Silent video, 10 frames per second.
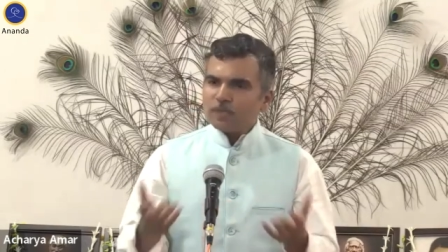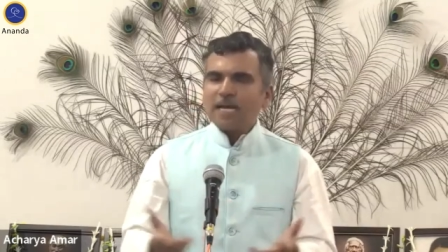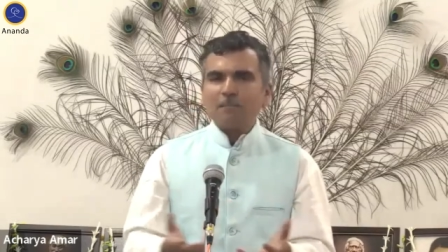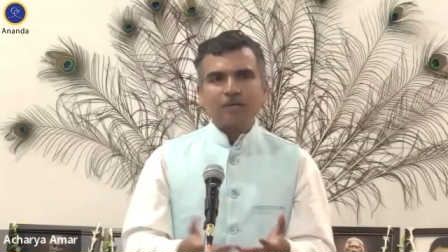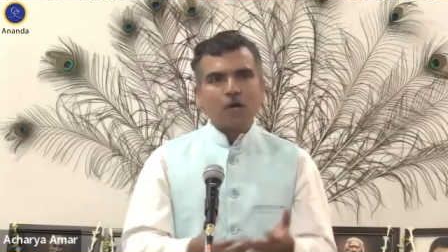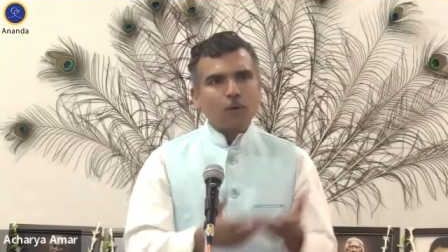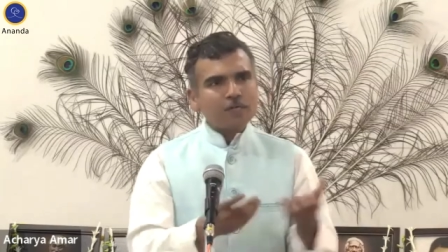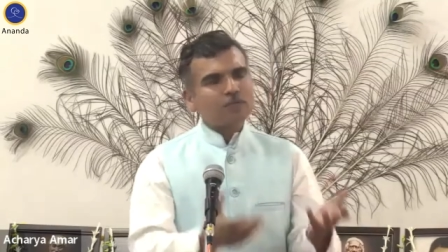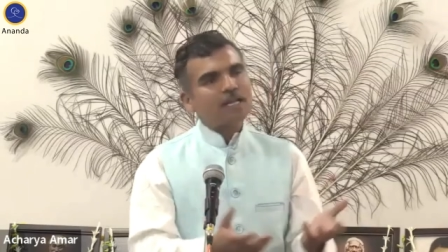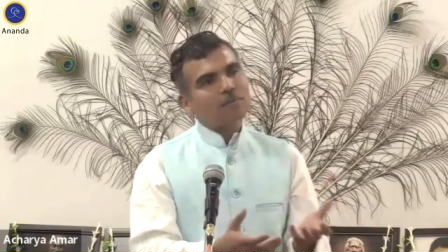happen? How
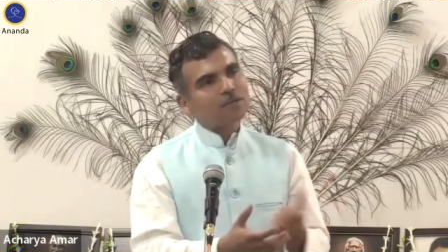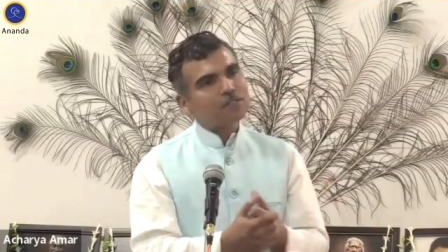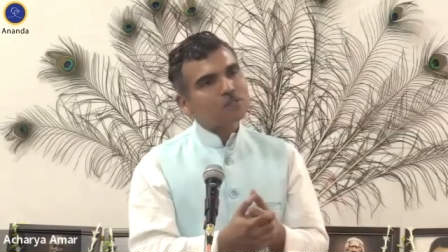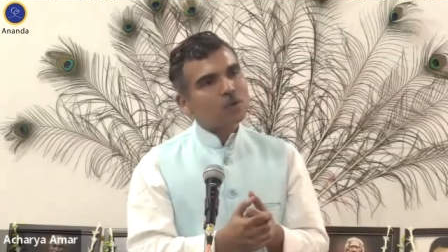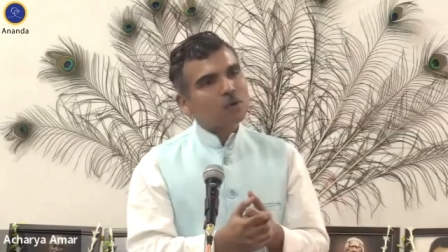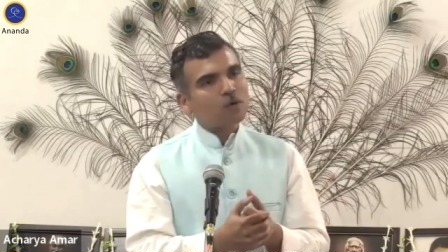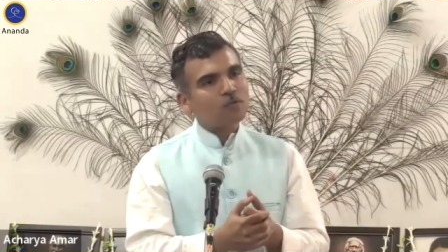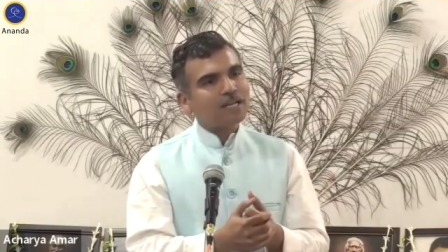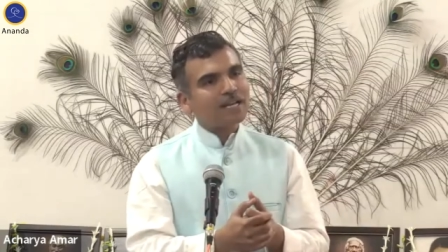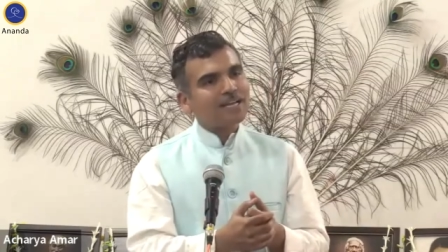it will happen? So
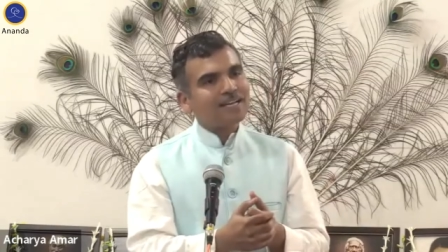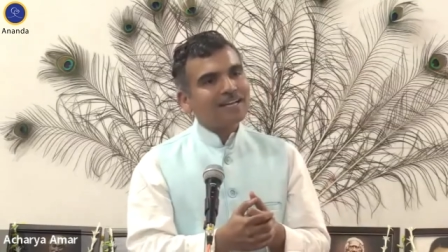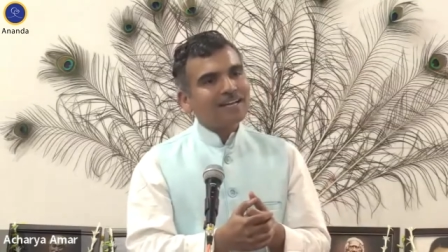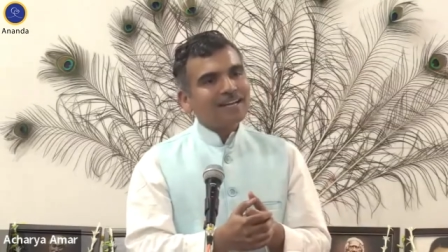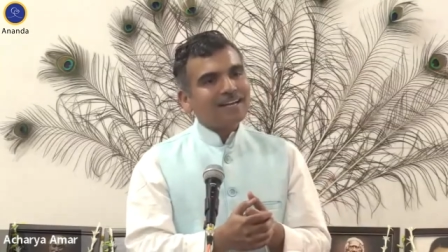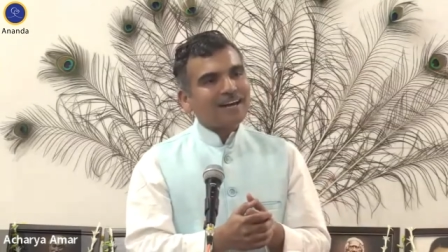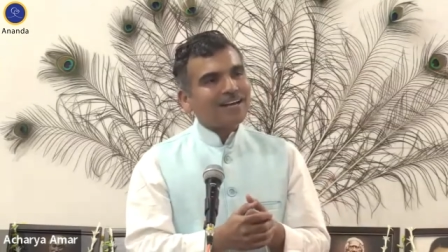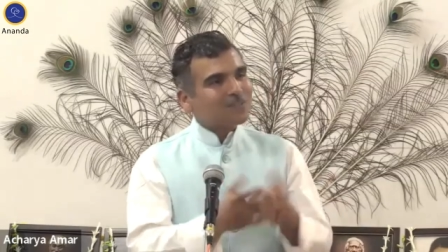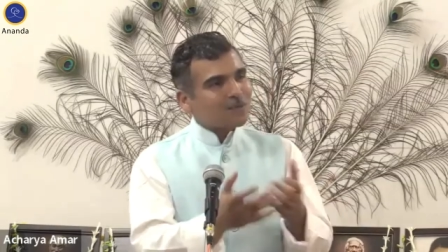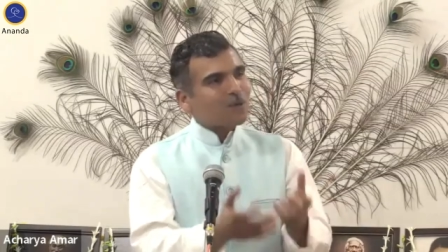what will I
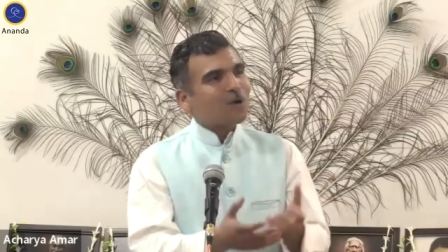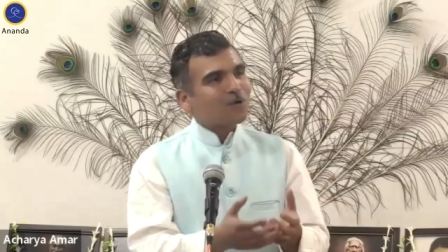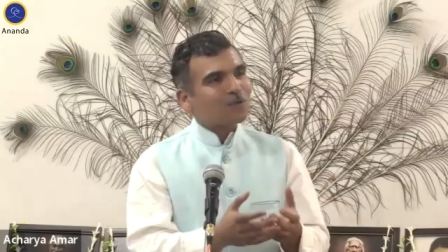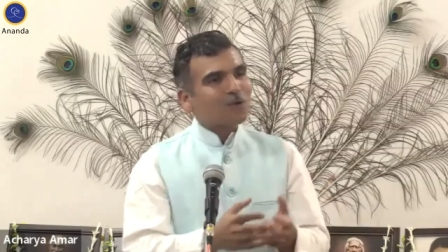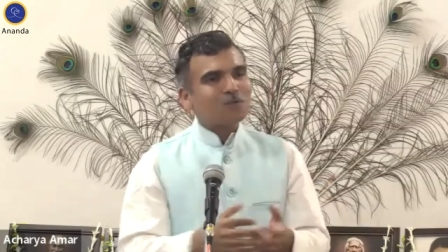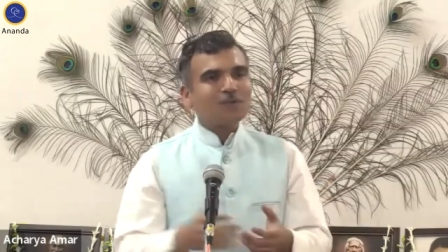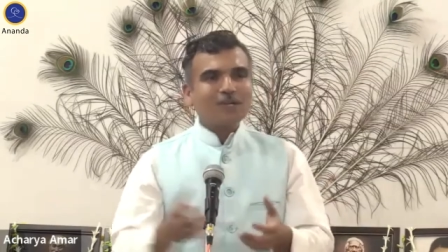ask God, or what